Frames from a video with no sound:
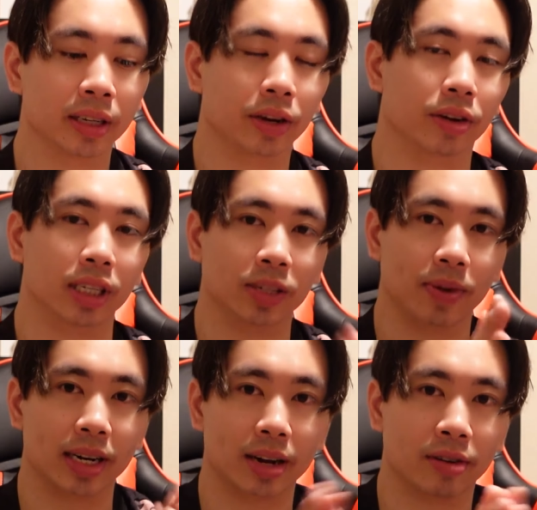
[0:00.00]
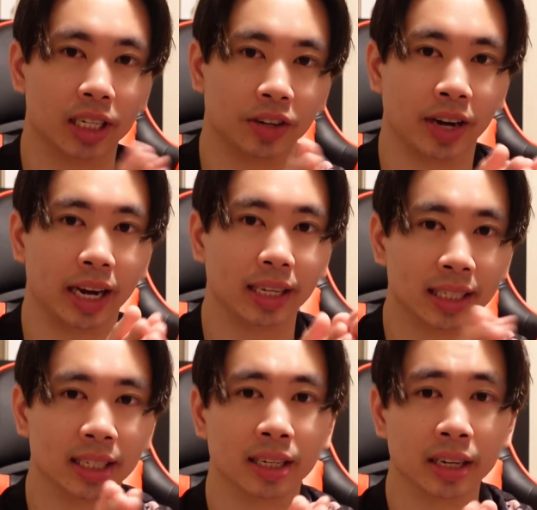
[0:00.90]
You're gonna spread that across your
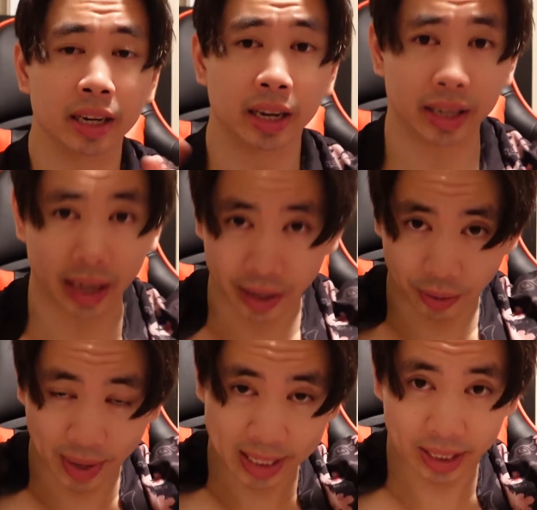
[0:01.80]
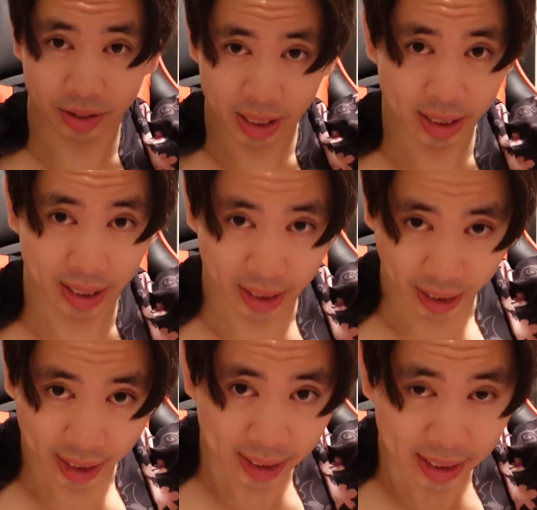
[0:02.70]
hands. Then you're basically just gonna like